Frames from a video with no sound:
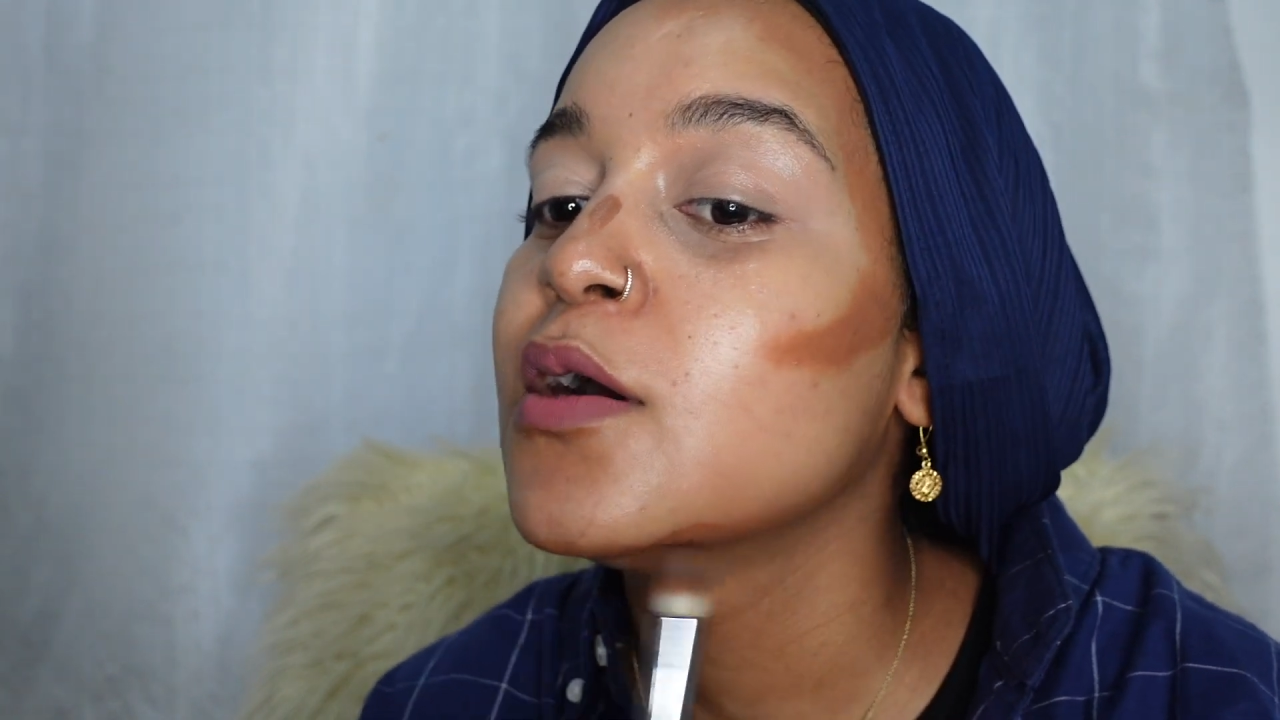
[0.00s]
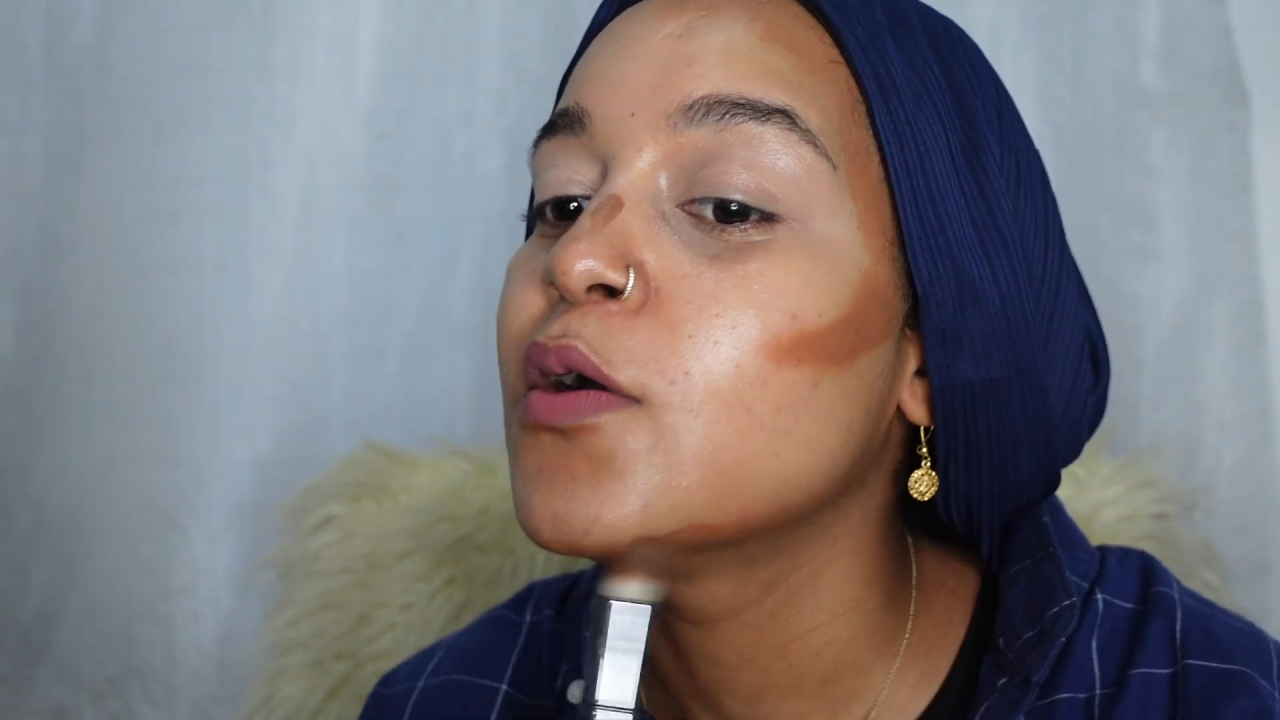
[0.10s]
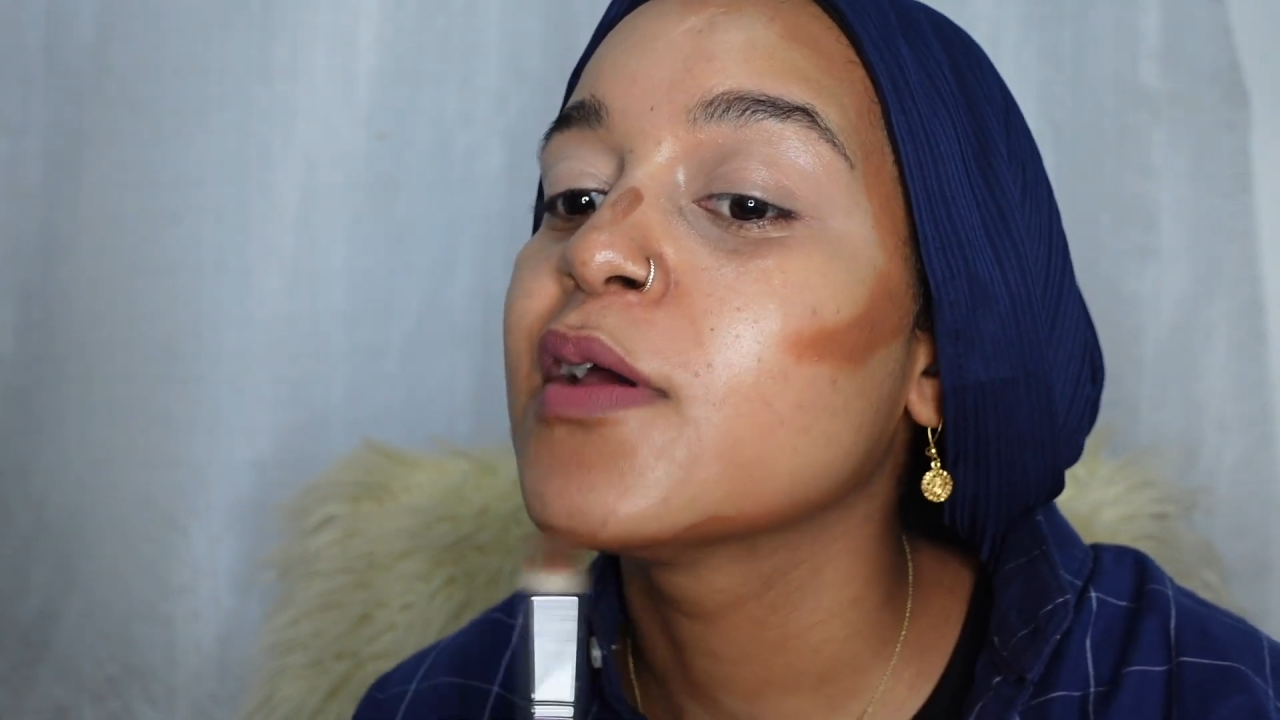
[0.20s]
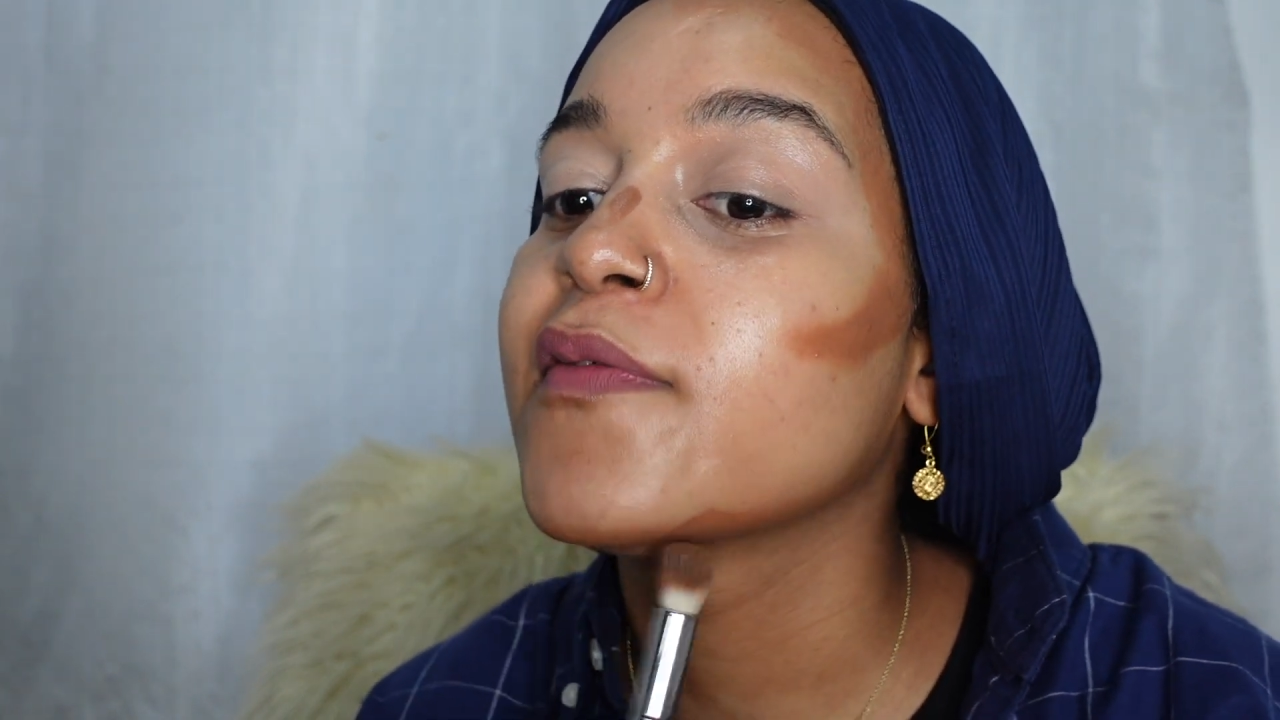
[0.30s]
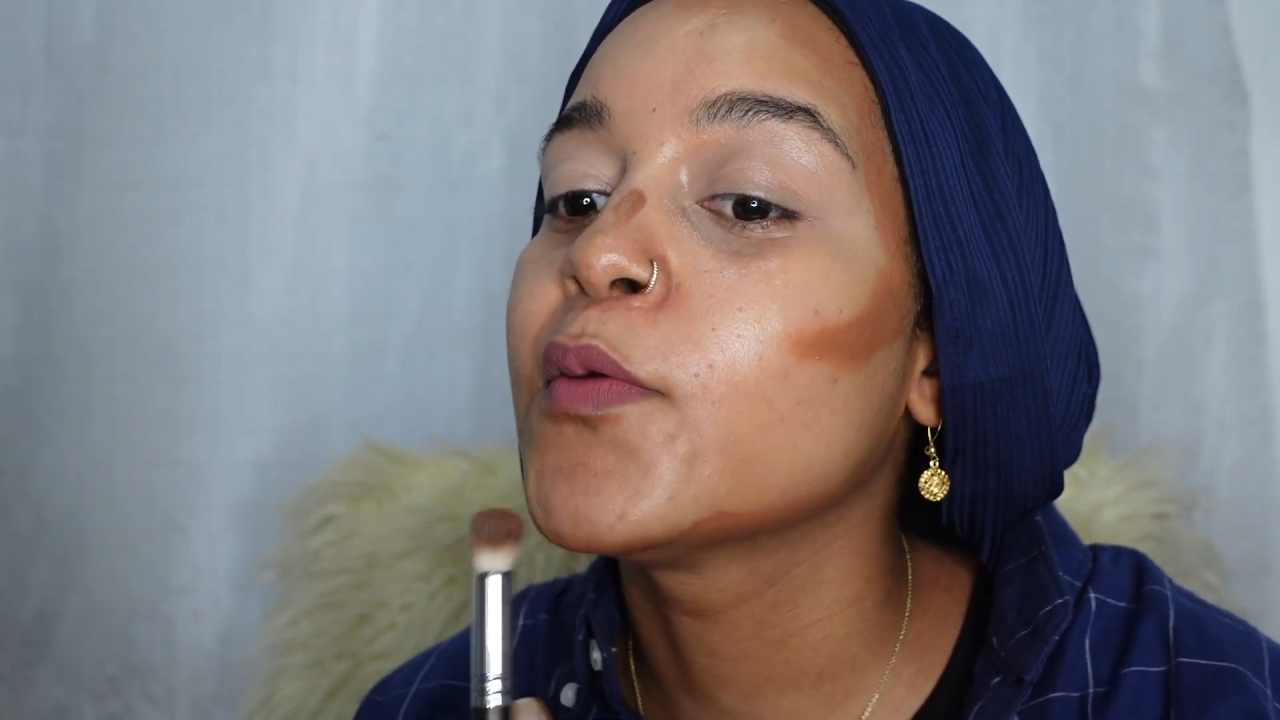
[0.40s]

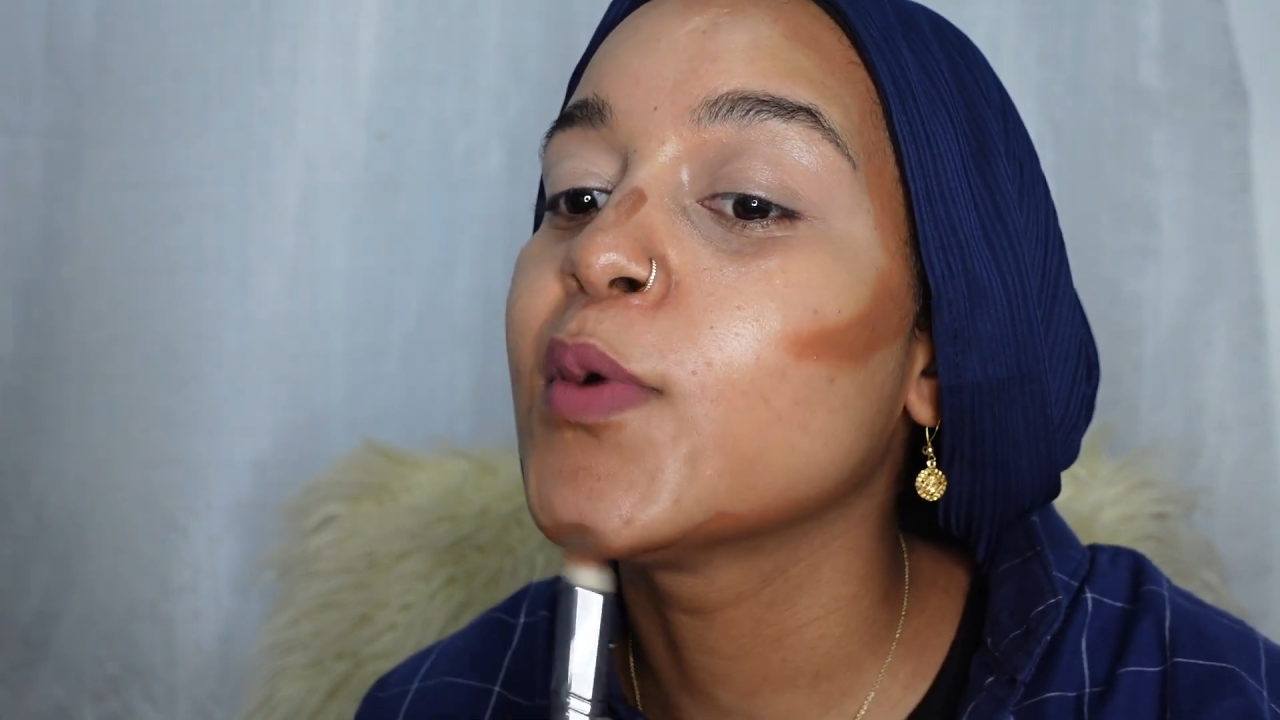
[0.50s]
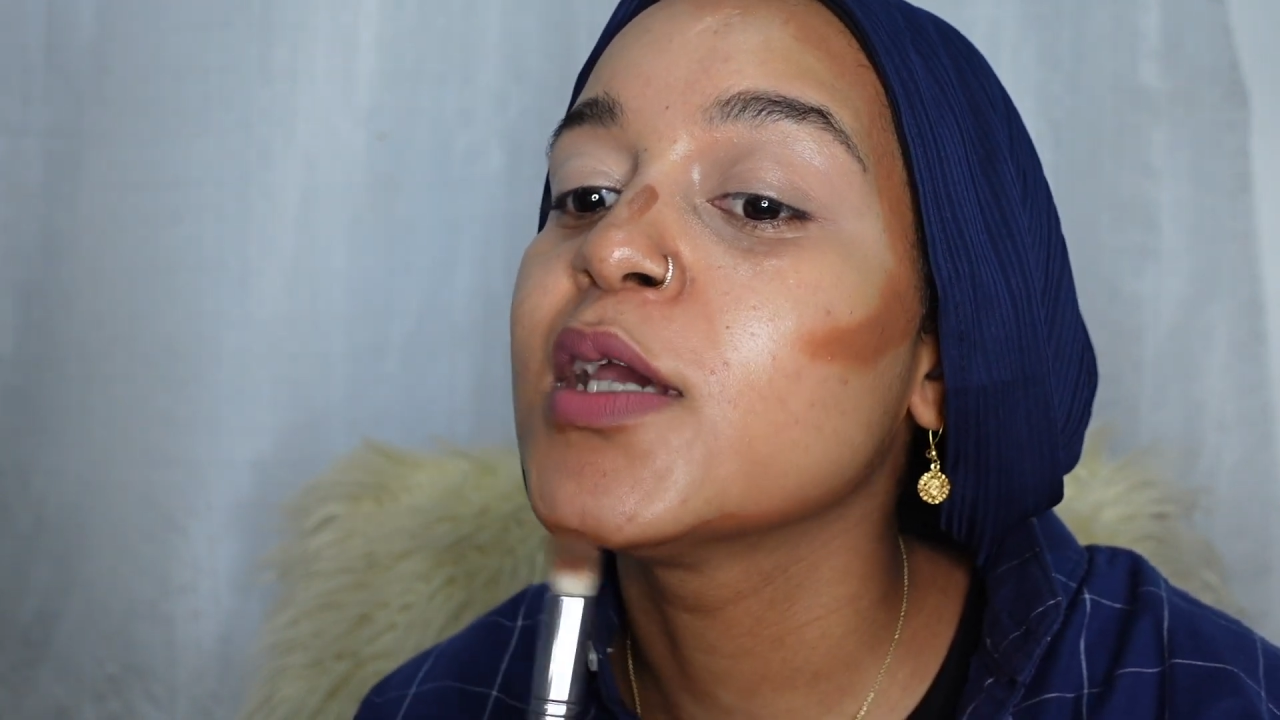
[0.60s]
or if you wear